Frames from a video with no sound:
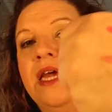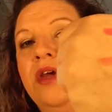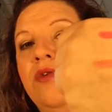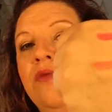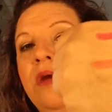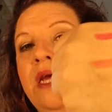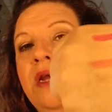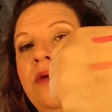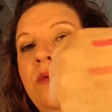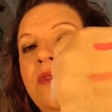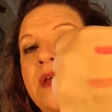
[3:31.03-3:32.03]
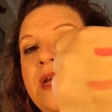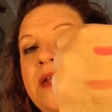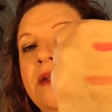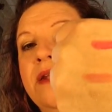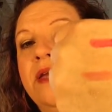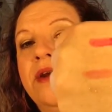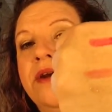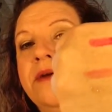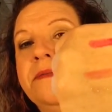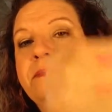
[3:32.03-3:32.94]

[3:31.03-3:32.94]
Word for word: a green with a glitter.